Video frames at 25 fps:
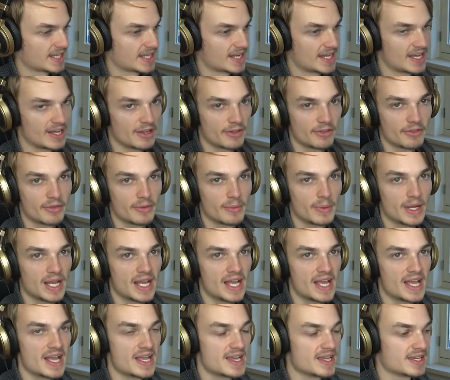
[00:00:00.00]
Get out of the
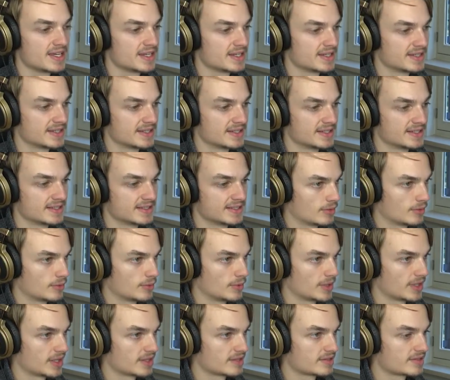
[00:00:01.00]
way.
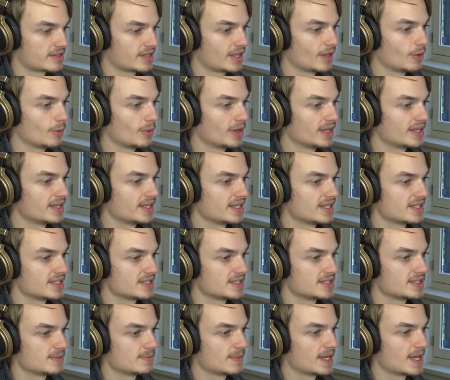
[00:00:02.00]
We can still win
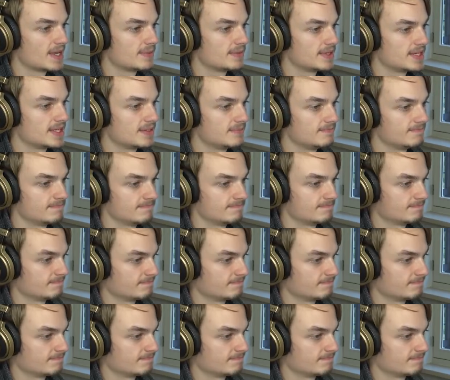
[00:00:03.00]
this, maybe.